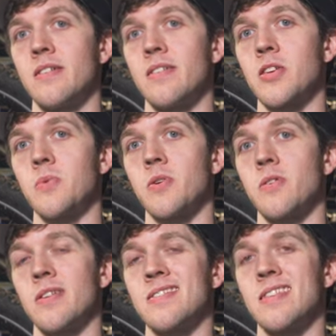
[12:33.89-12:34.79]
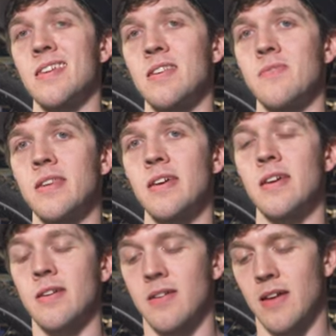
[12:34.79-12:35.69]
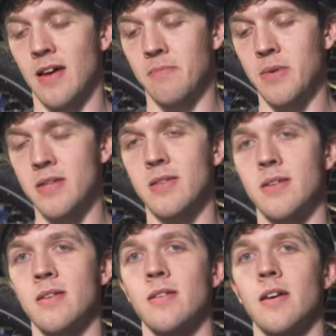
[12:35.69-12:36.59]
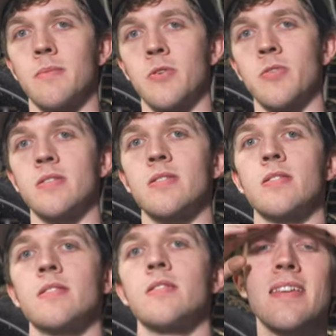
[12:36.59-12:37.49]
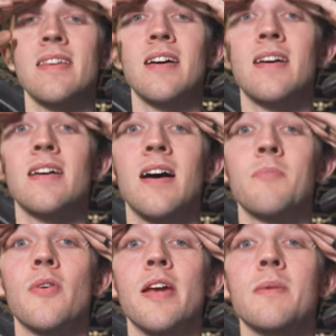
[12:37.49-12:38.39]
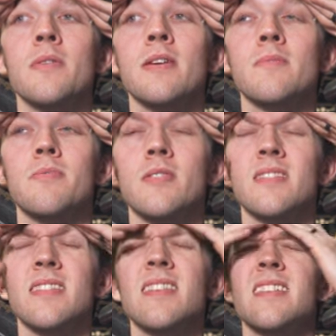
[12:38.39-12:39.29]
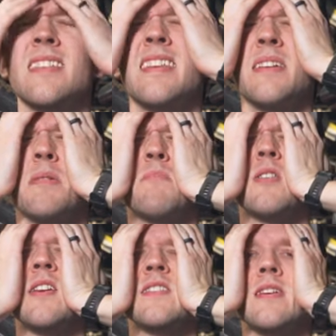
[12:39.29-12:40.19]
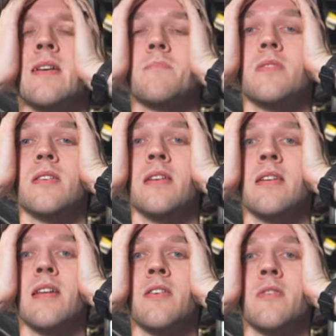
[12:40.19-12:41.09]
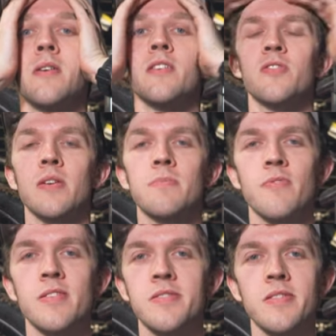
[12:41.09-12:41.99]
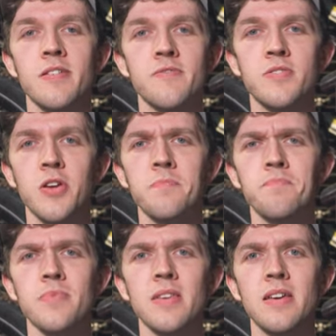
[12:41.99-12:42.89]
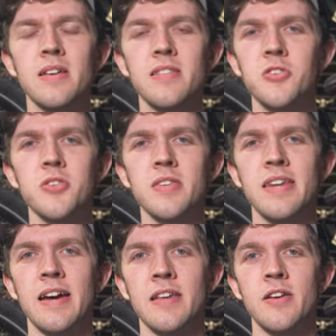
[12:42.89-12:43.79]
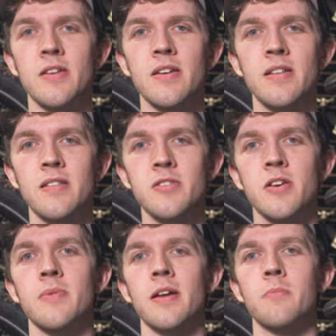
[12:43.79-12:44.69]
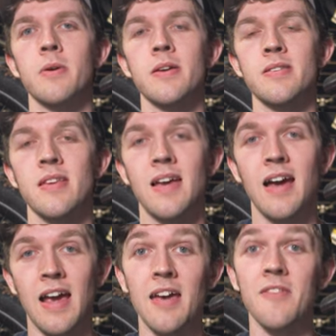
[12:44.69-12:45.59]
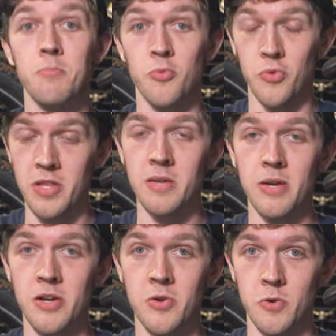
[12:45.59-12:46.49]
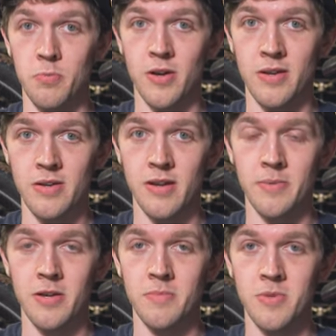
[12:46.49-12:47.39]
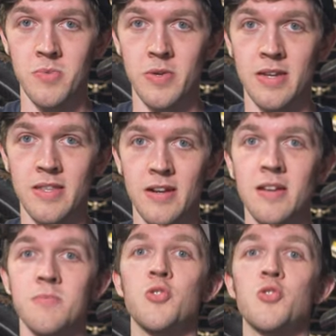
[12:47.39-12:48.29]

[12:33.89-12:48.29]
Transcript: thank you all. It is the end of the day. I'm messy, I'm greasy. Yeah, I'm rambling because at the end of the day, my brain stops and I don't write scripts for this stuff. So let's just get out of here. Let's go ride our bikes. I have a really big group ride coming up this weekend that I am